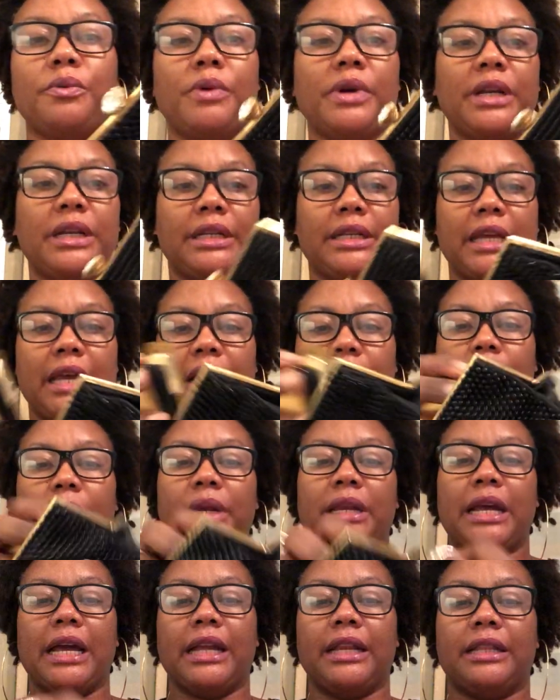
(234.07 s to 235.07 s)
when it came,
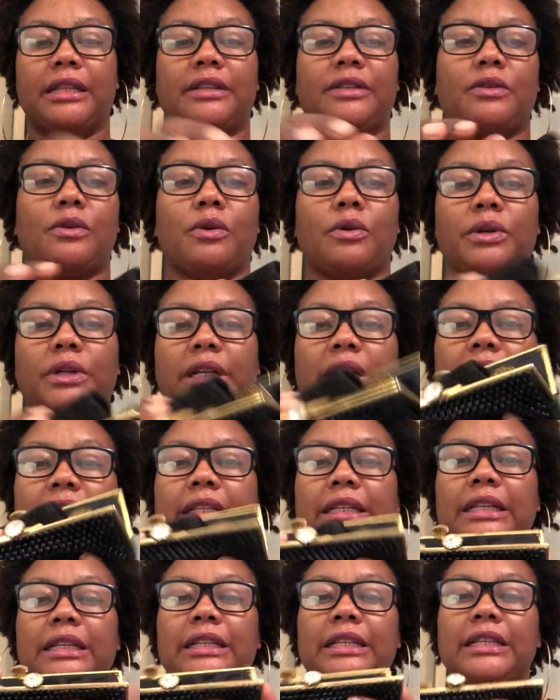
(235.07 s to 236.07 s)
it had these
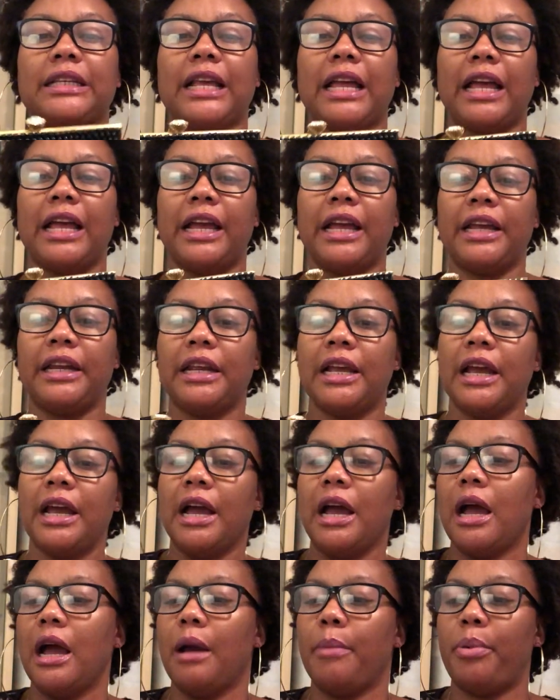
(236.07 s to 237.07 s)
contents inside.
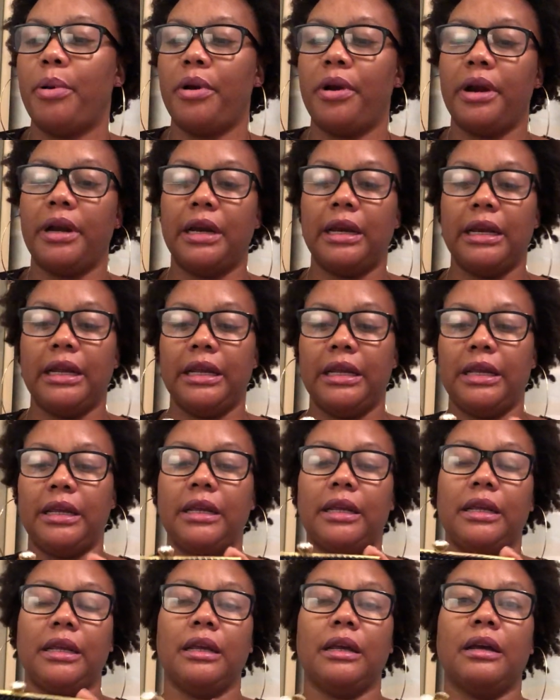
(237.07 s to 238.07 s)

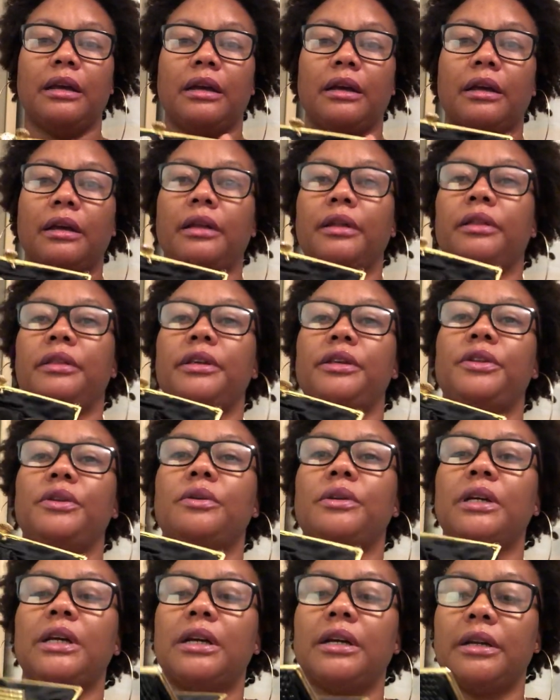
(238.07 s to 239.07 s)
Apparently the
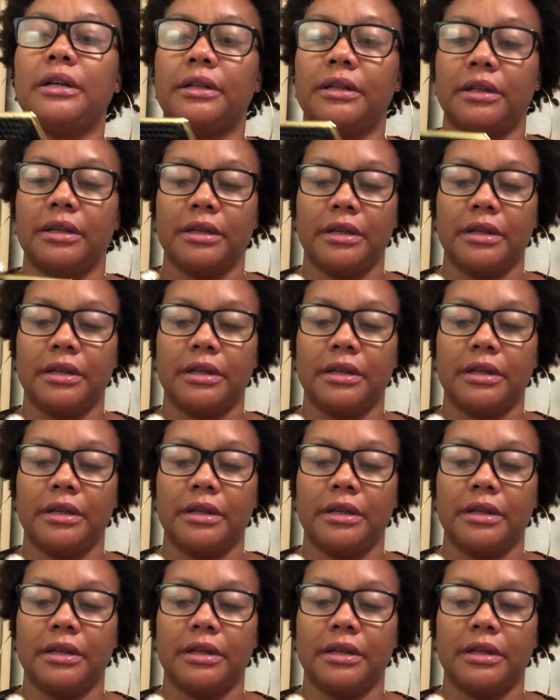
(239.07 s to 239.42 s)
donor